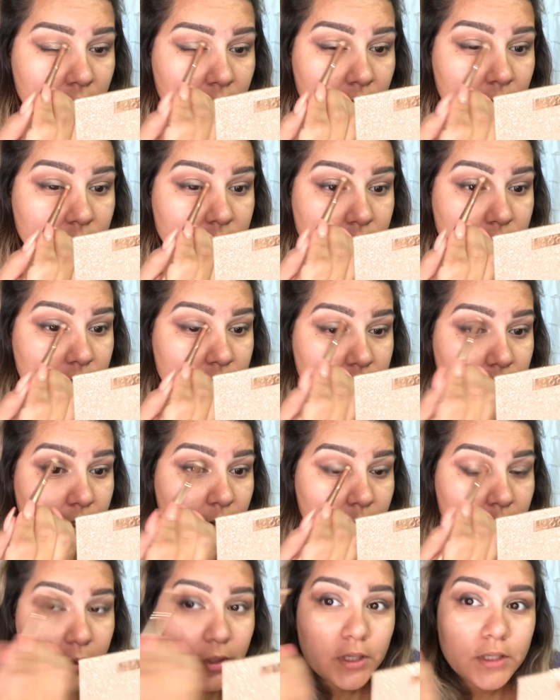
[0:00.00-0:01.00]
because it just kind
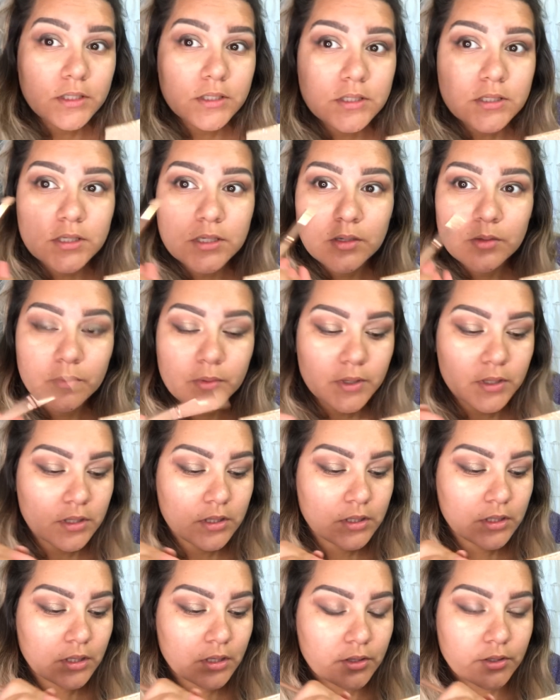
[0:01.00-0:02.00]
of blends in with
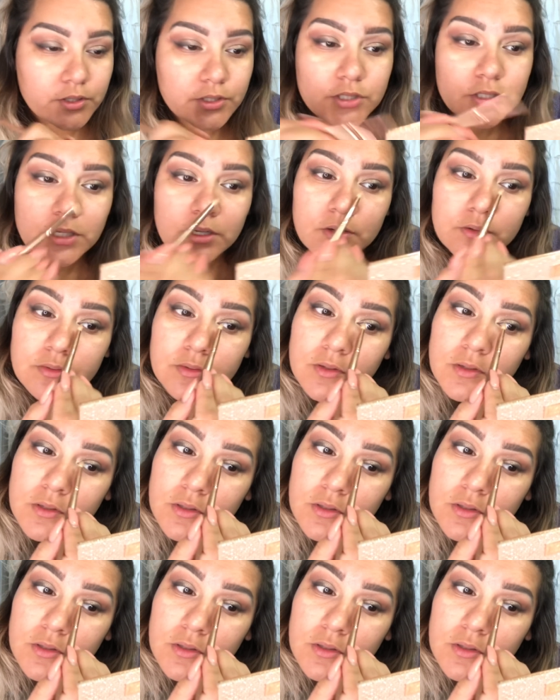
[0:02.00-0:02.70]
the other stuff.